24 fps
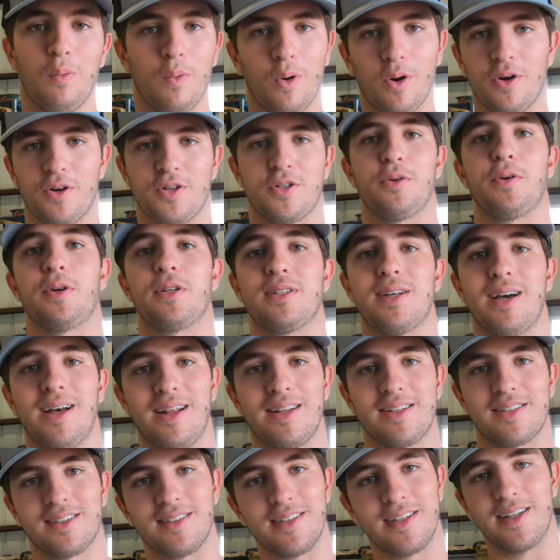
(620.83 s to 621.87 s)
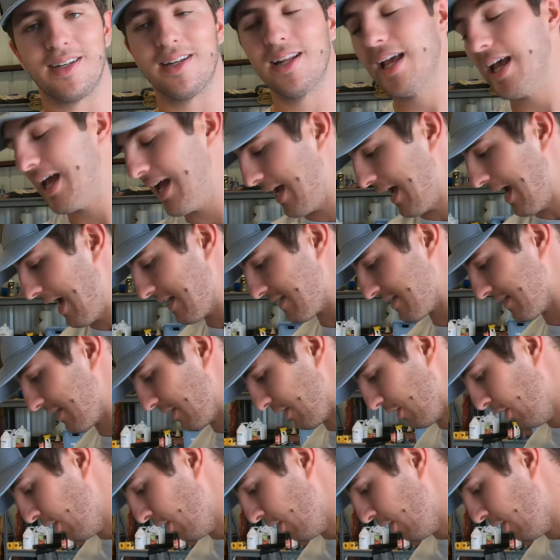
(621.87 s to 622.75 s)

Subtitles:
Water's always not as clean as it